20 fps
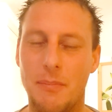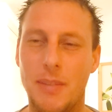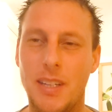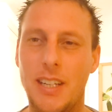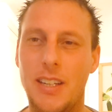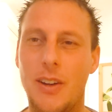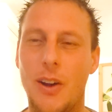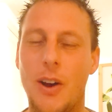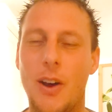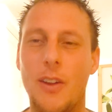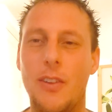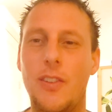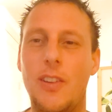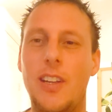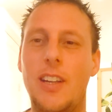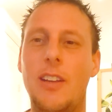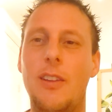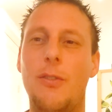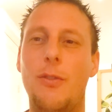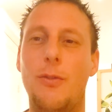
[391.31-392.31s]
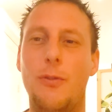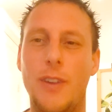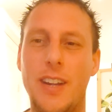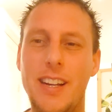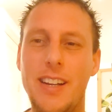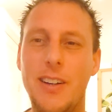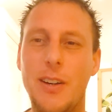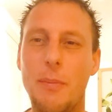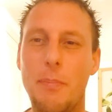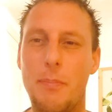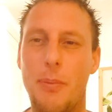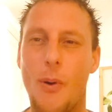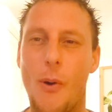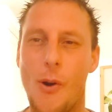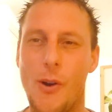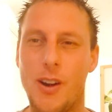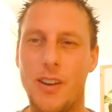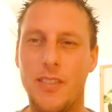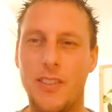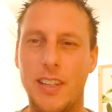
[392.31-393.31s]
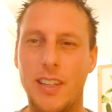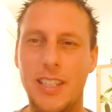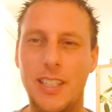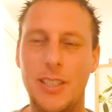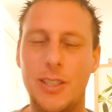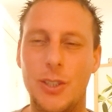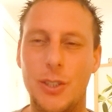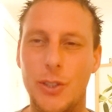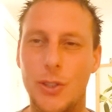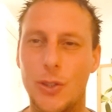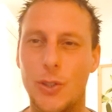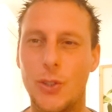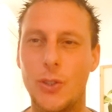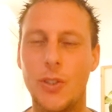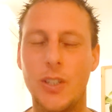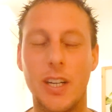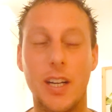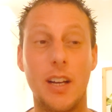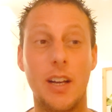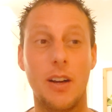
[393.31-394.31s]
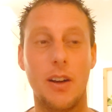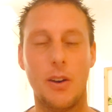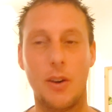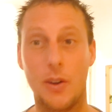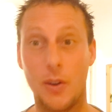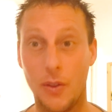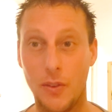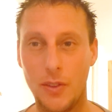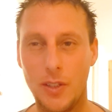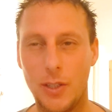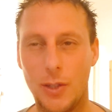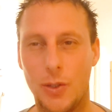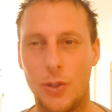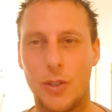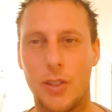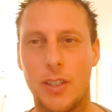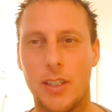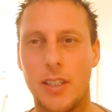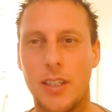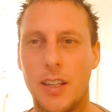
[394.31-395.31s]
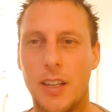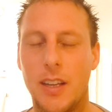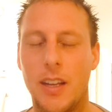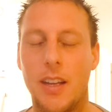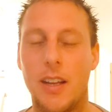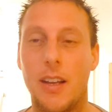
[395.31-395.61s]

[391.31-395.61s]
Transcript: because he's finger pointing you on your